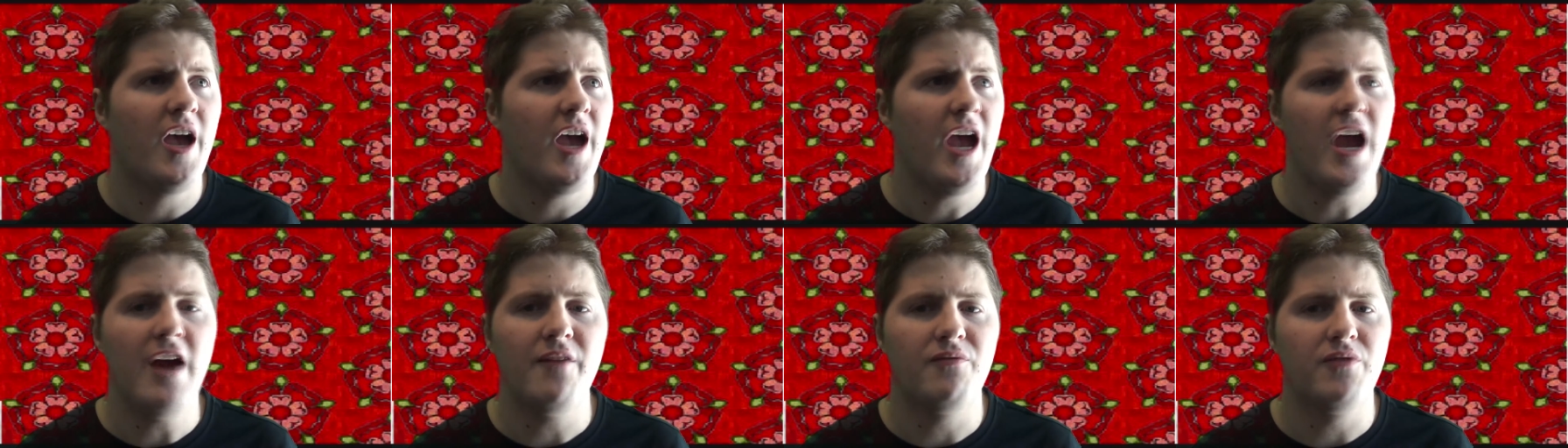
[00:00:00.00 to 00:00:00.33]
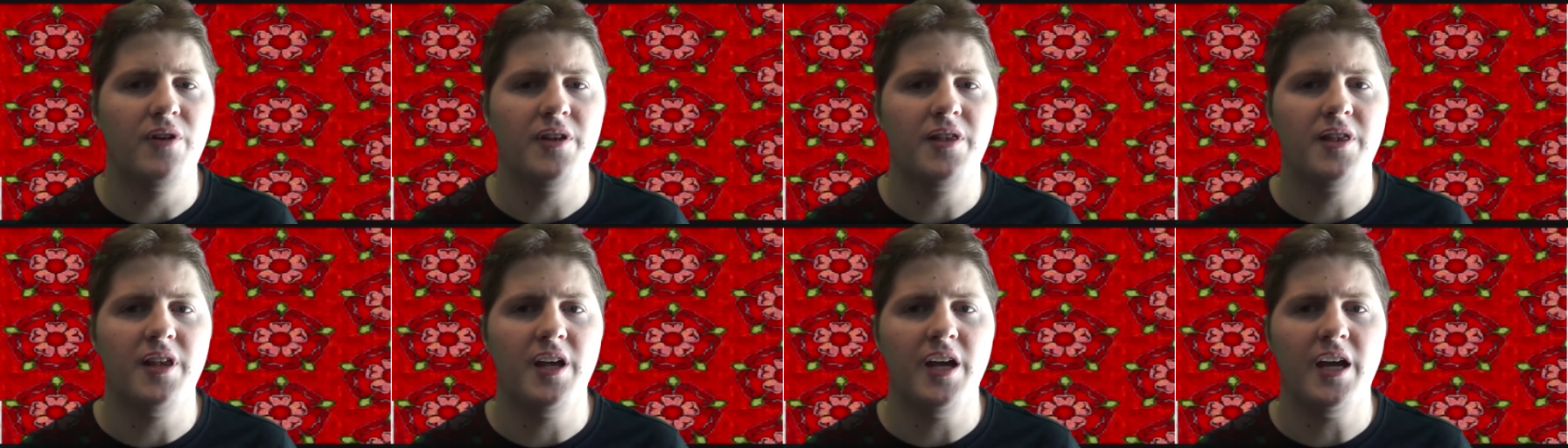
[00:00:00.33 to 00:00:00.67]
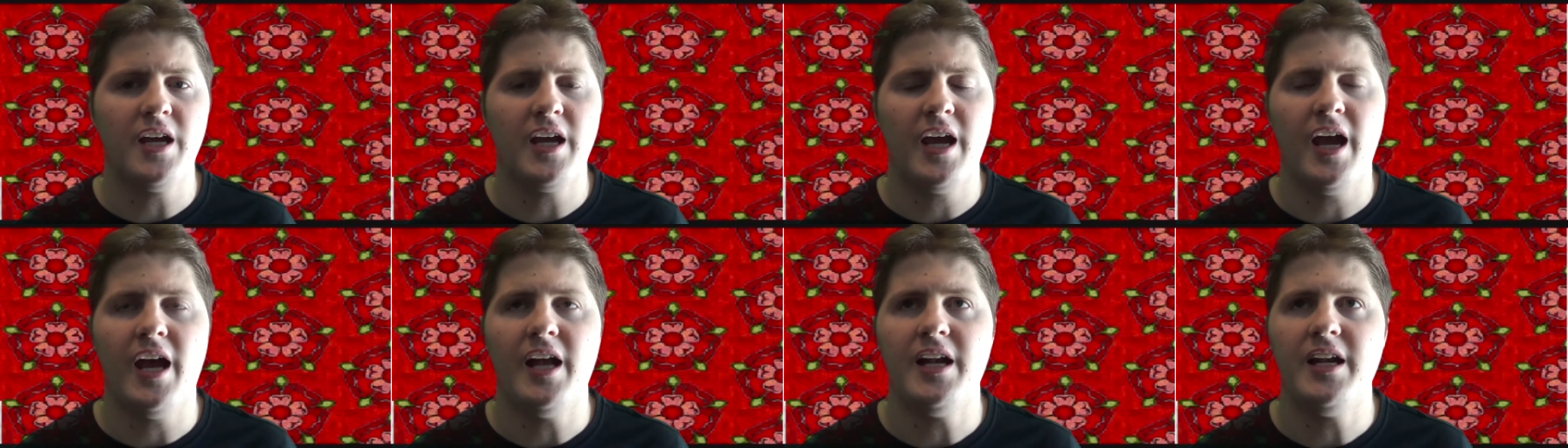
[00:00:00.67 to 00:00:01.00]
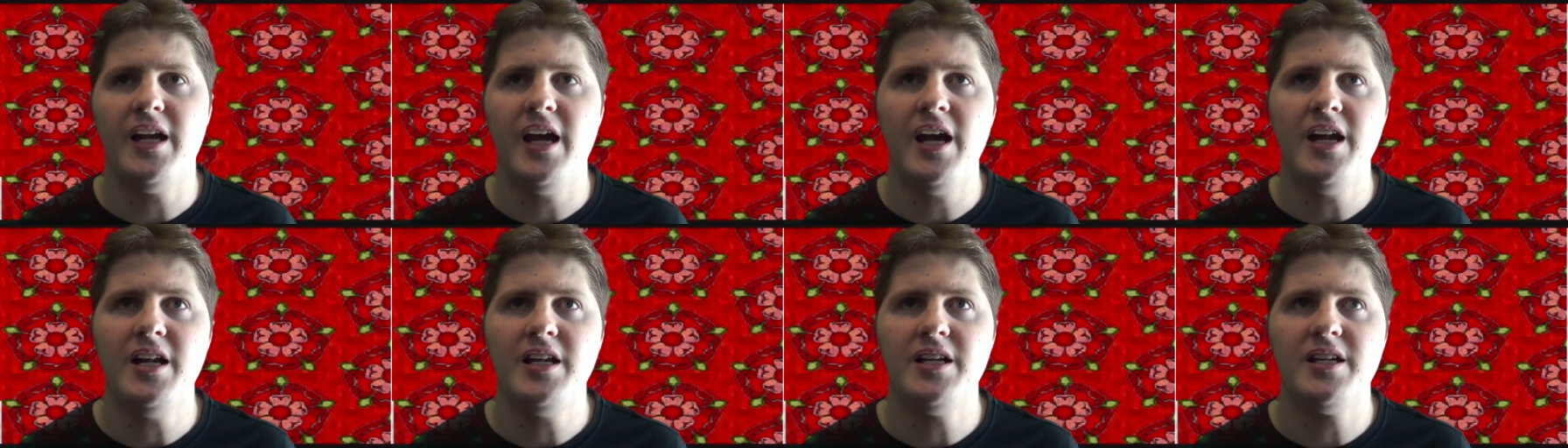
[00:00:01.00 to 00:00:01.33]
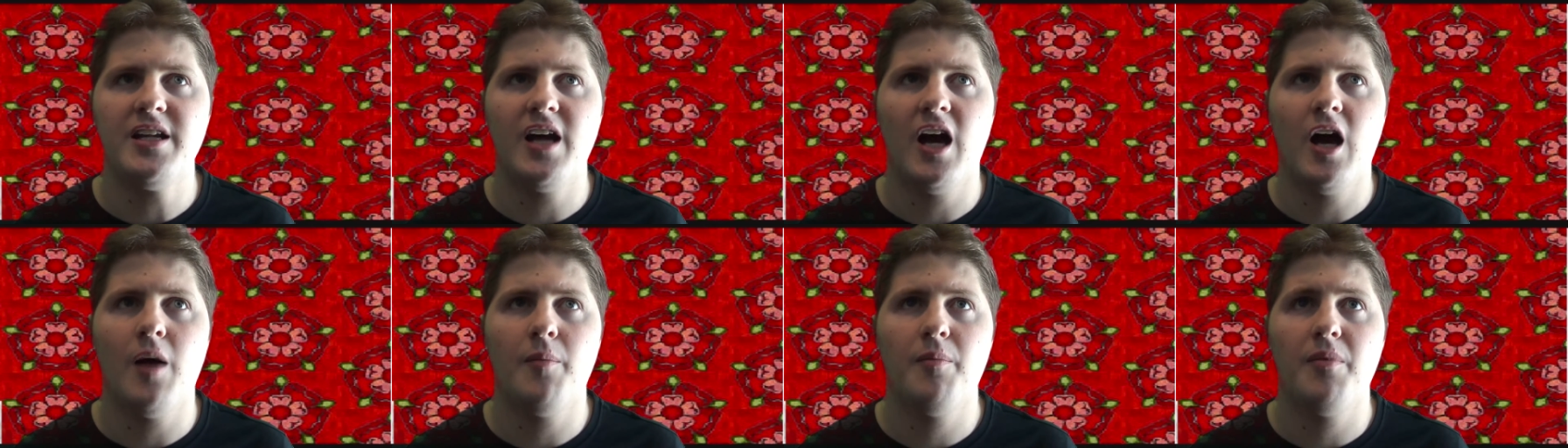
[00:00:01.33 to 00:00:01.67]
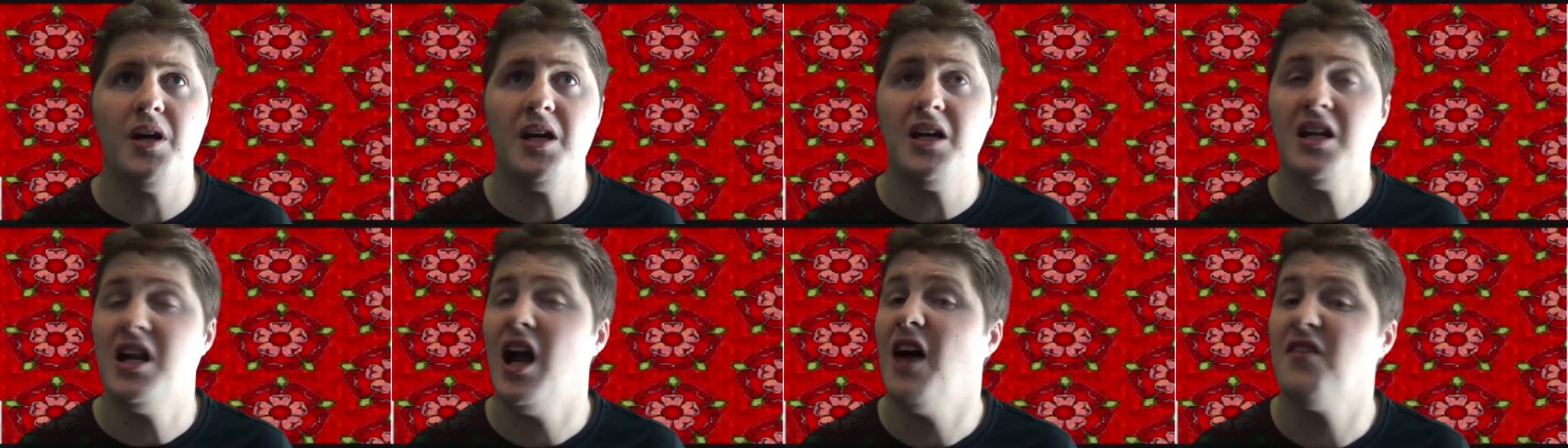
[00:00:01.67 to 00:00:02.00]
everything, and
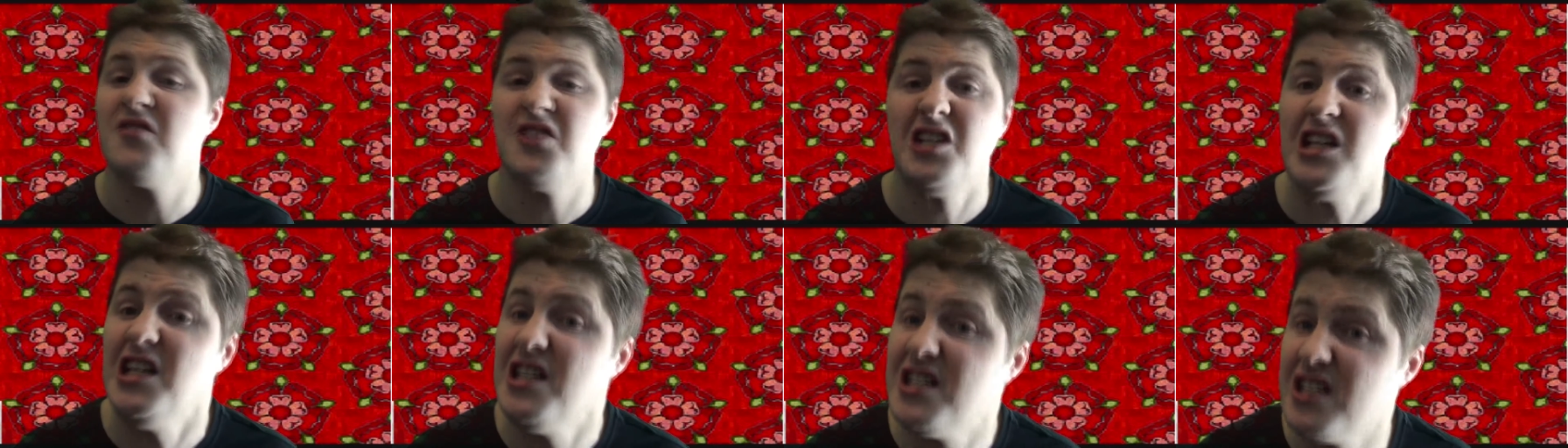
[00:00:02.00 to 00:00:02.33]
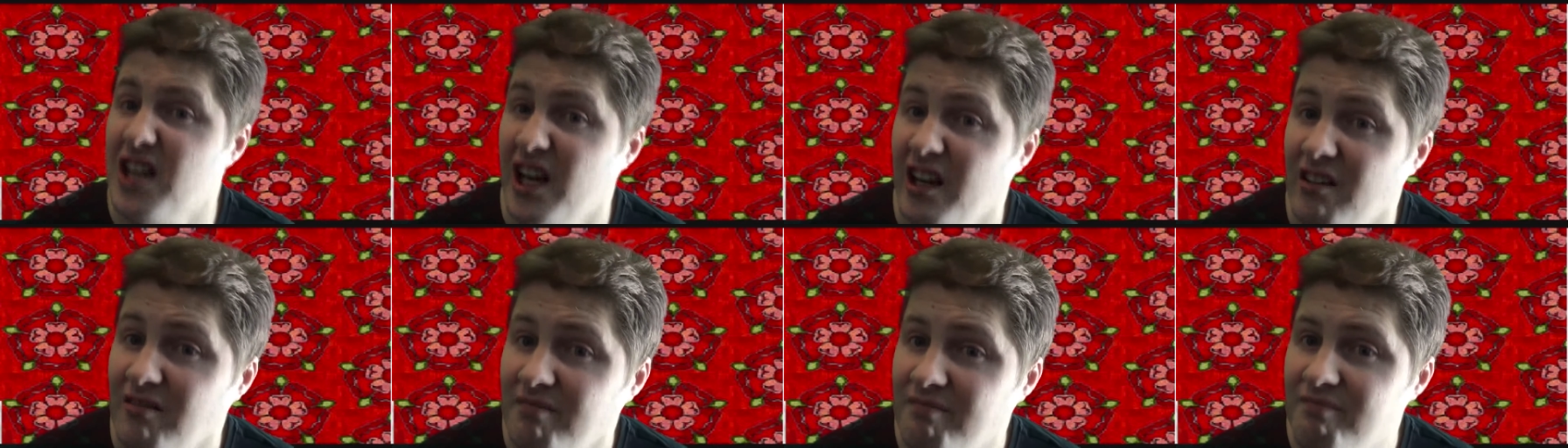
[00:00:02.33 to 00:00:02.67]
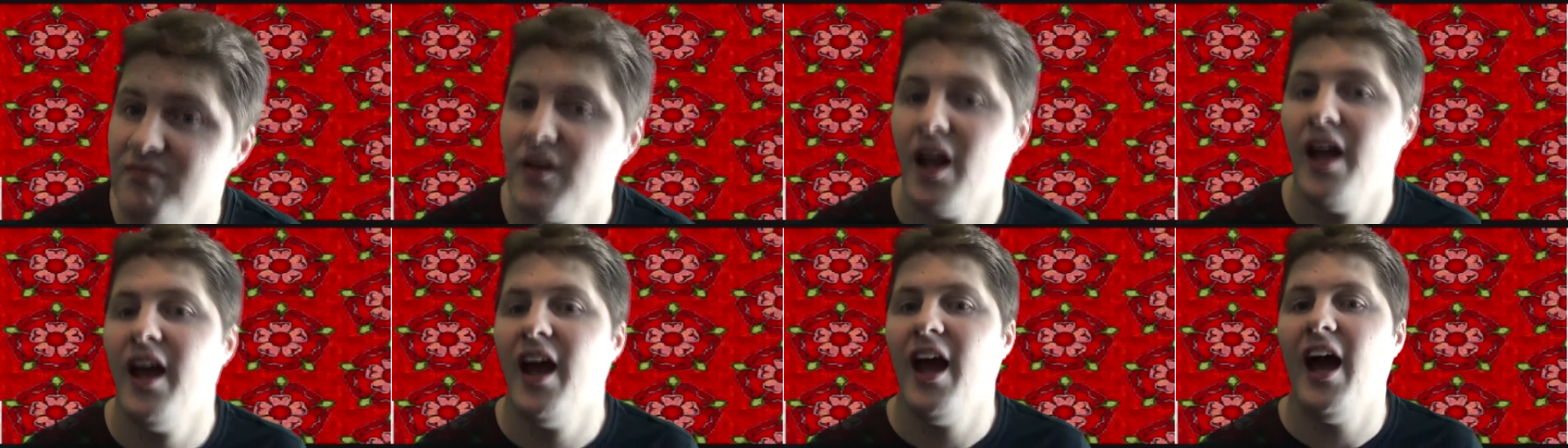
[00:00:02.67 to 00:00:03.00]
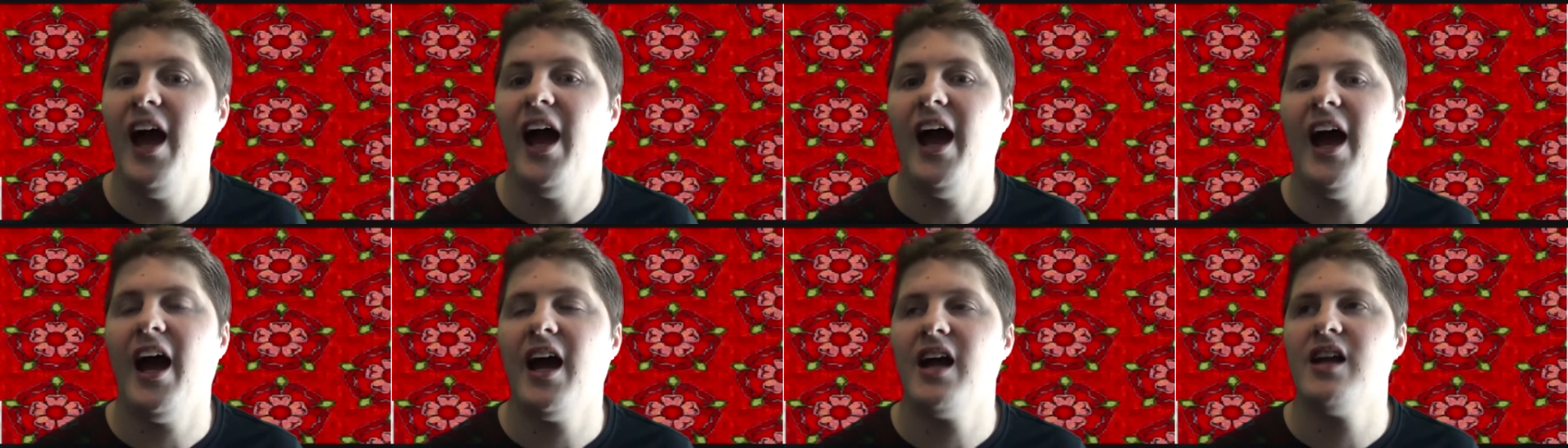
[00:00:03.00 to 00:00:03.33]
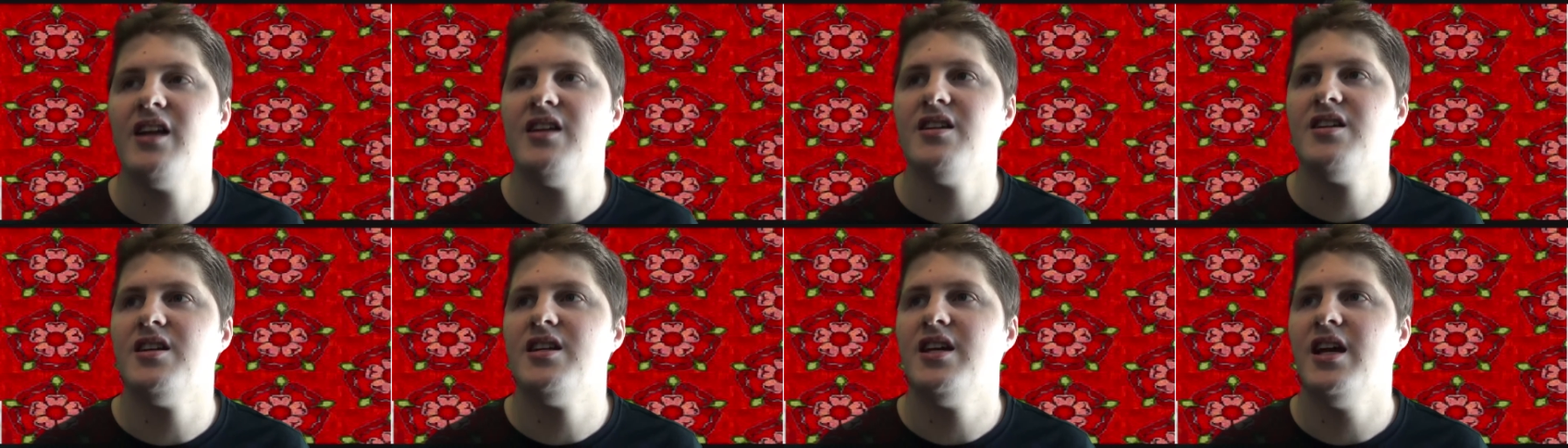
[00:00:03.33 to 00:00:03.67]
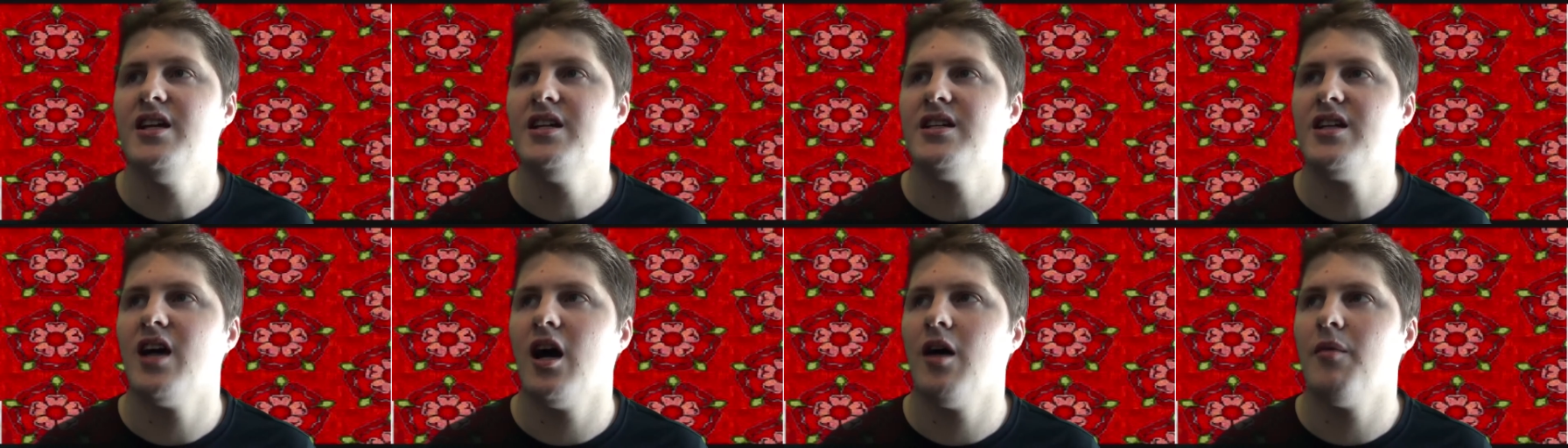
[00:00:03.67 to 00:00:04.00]
he loved eating, and he
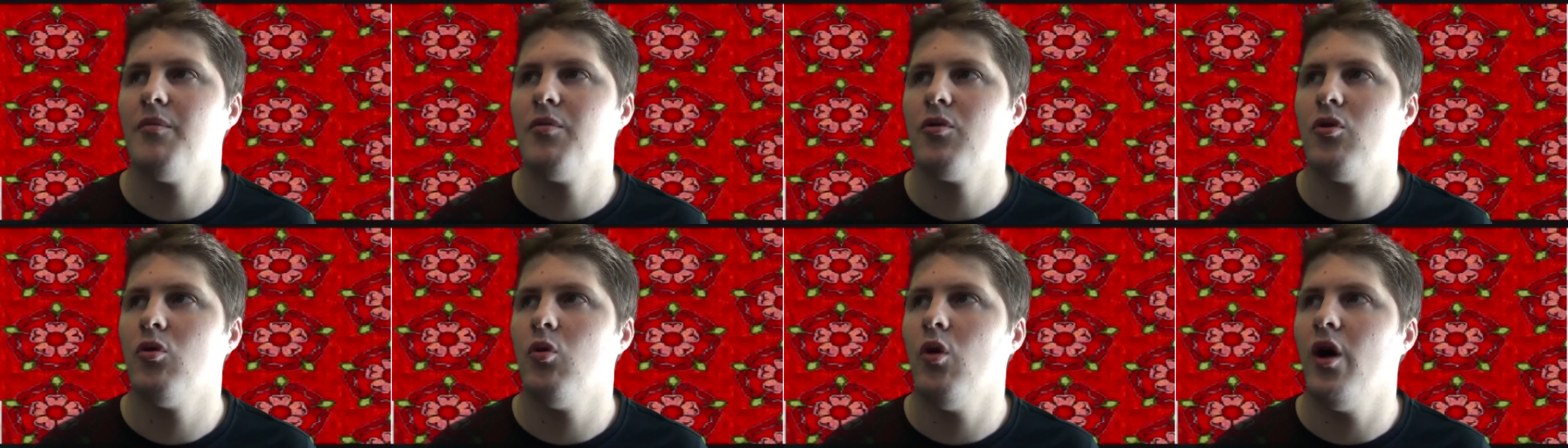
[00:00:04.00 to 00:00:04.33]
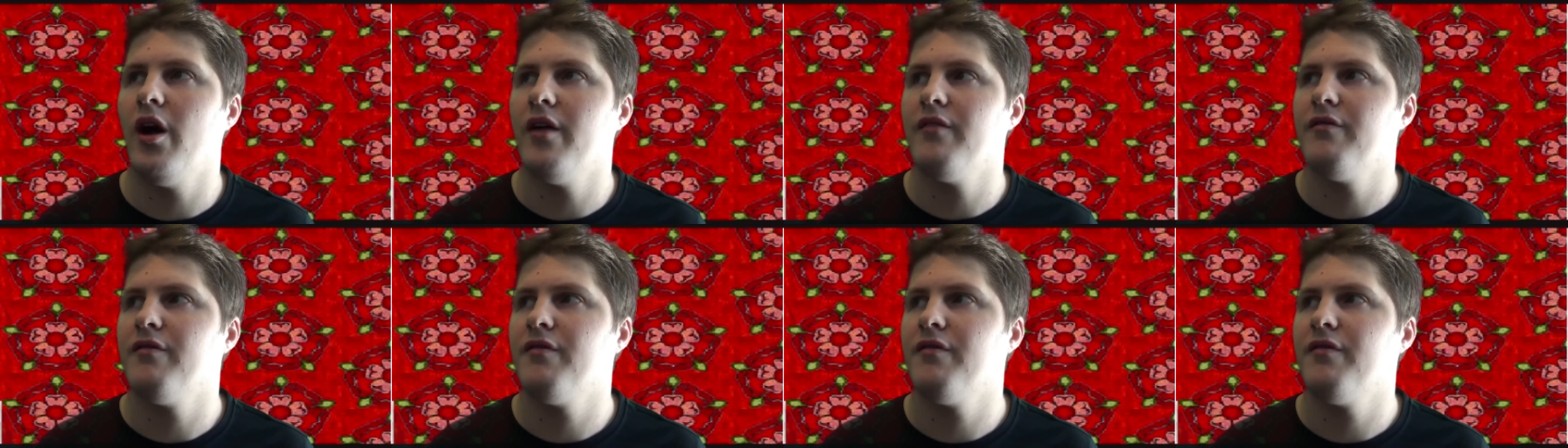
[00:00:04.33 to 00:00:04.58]
ended up quite